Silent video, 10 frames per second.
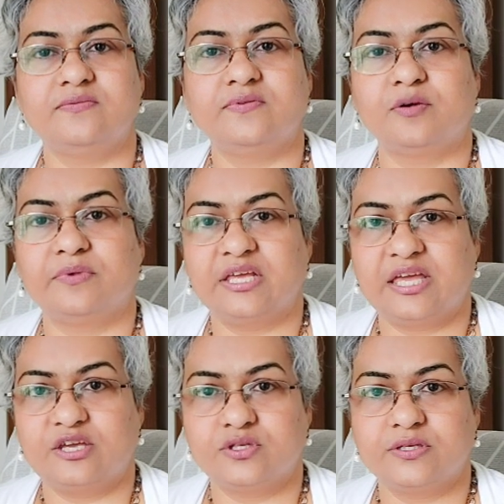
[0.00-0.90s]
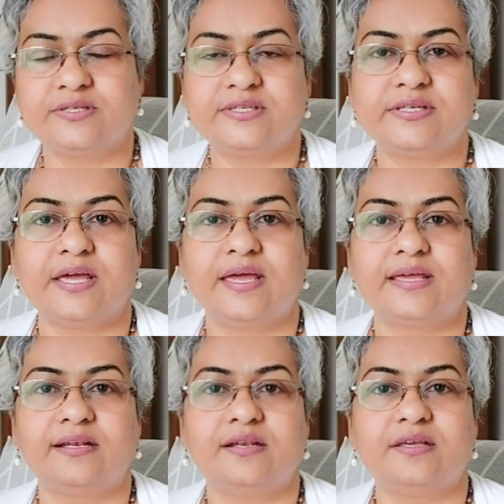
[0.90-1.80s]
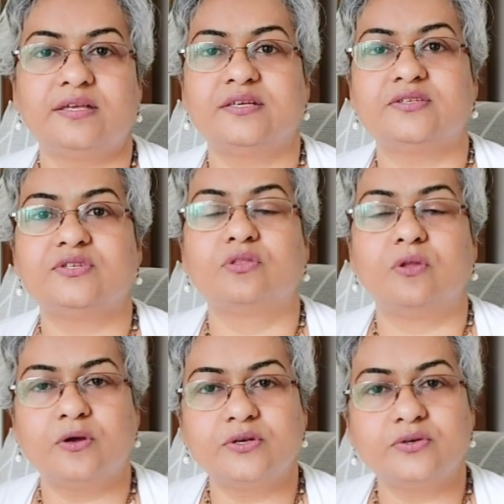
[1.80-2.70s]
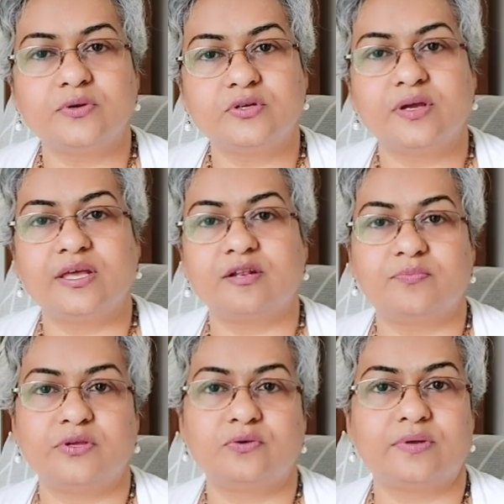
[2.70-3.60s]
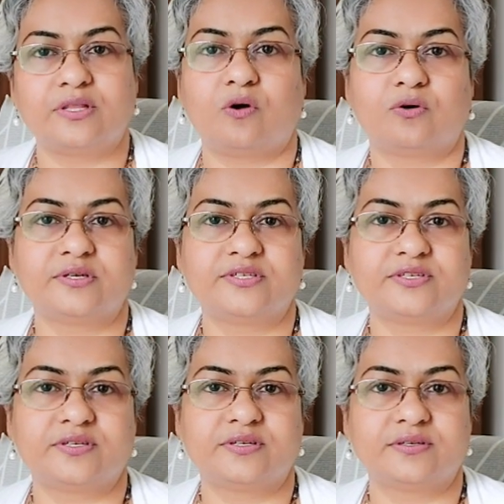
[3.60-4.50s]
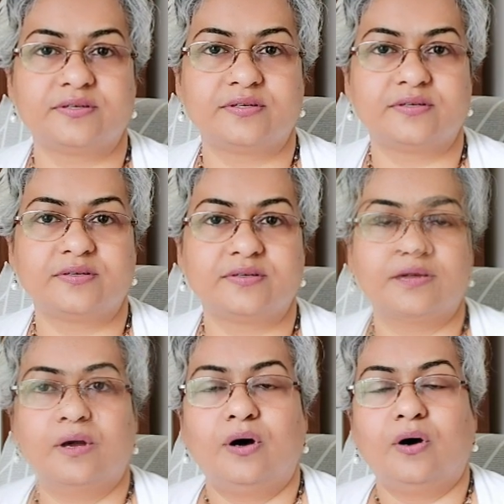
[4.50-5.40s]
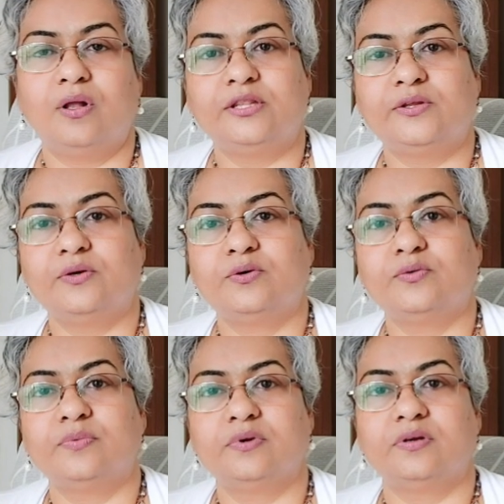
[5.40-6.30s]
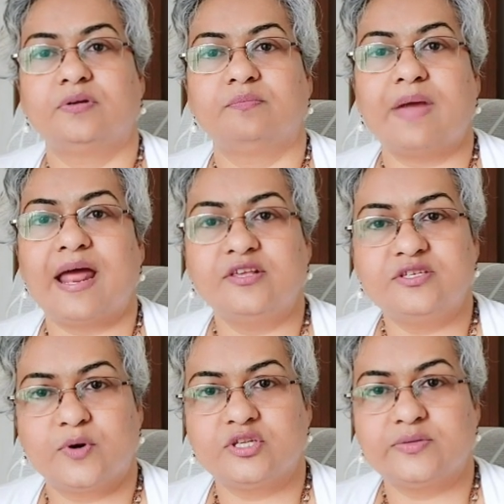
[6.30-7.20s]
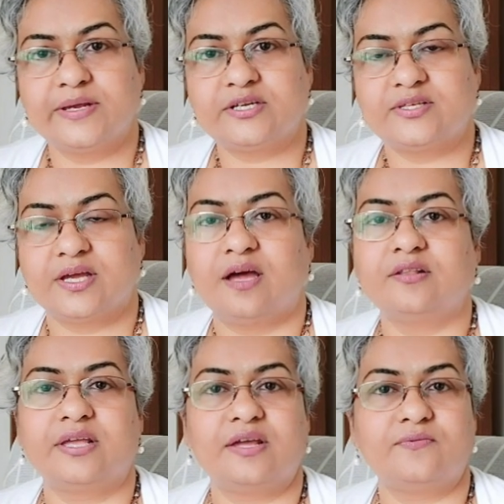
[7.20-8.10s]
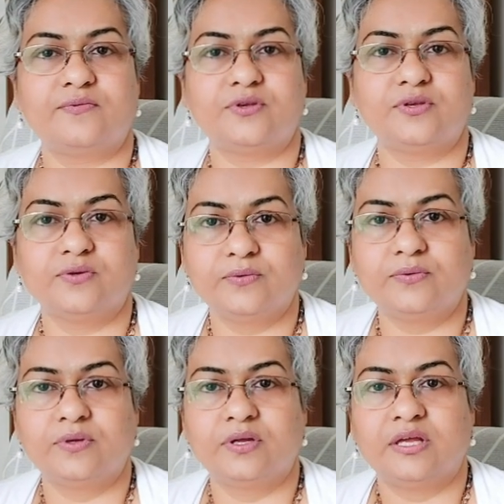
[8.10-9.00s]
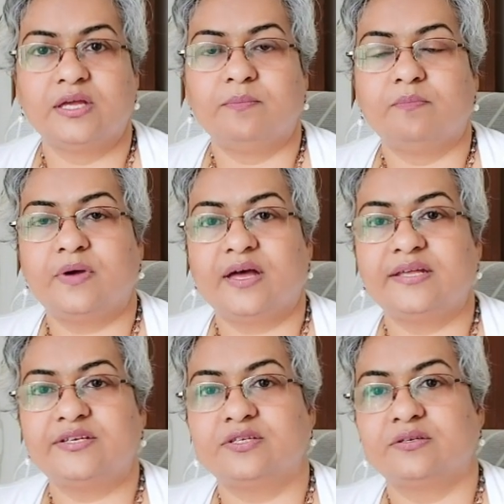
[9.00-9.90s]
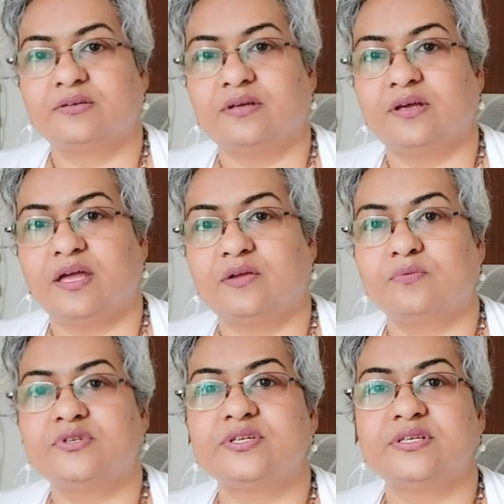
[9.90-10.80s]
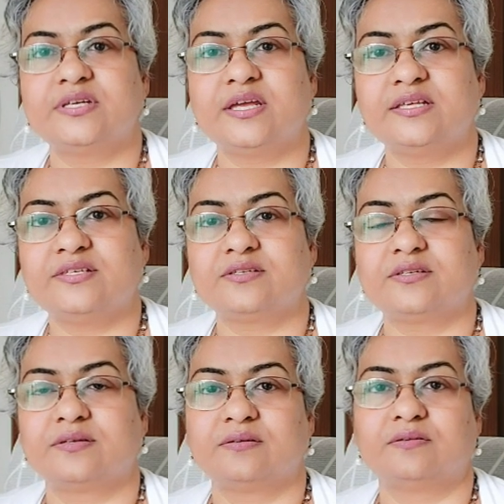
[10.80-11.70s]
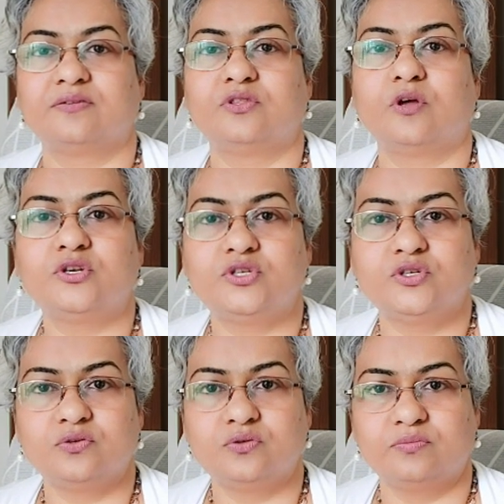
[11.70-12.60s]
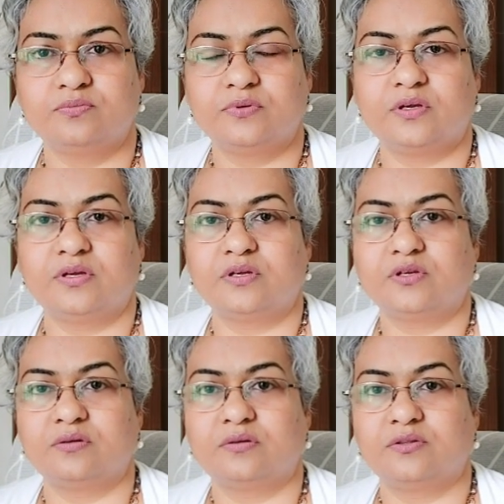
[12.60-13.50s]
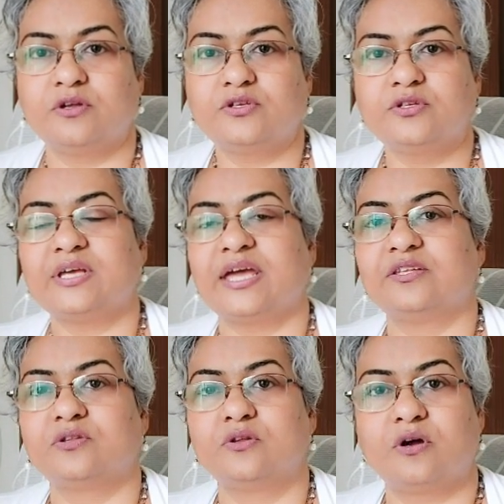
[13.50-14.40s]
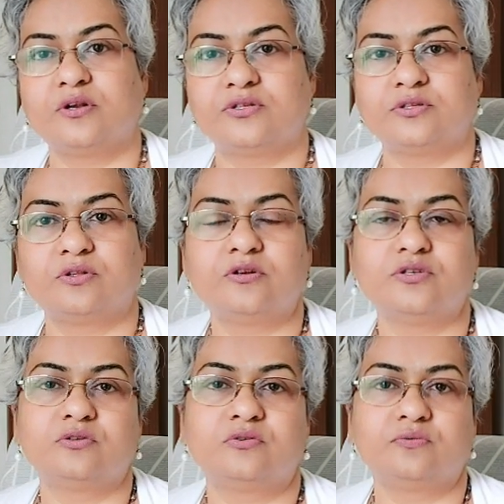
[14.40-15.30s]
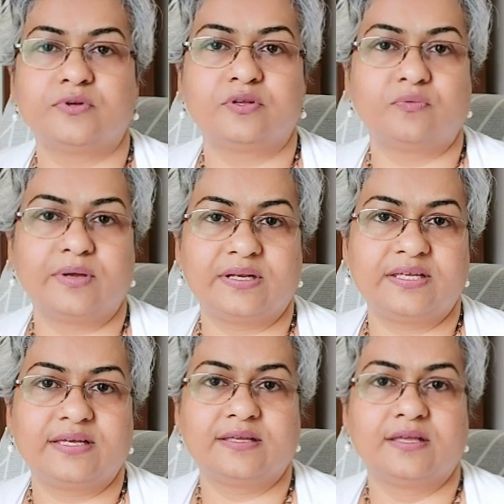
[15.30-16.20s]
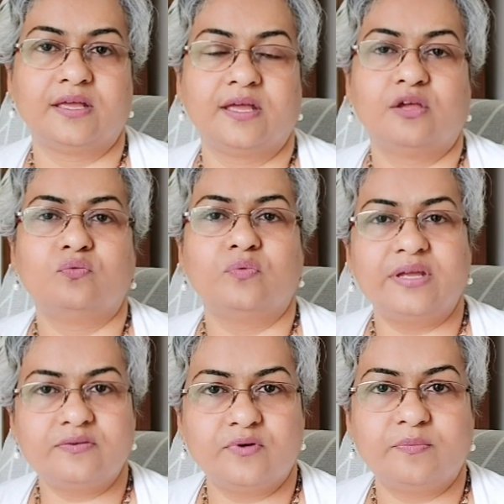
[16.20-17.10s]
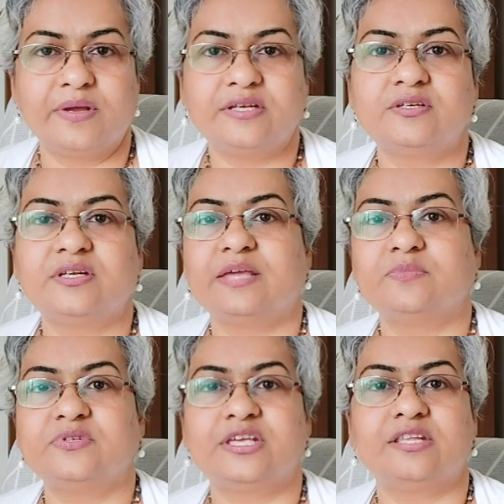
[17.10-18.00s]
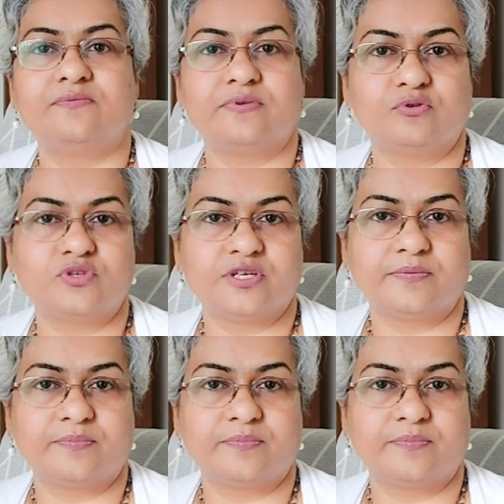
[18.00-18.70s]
communication style is not going to help you in August. Although marriage prospects are there for you, but I would suggest not to tie the knot, not to go for the wedding. Wait for better times in future.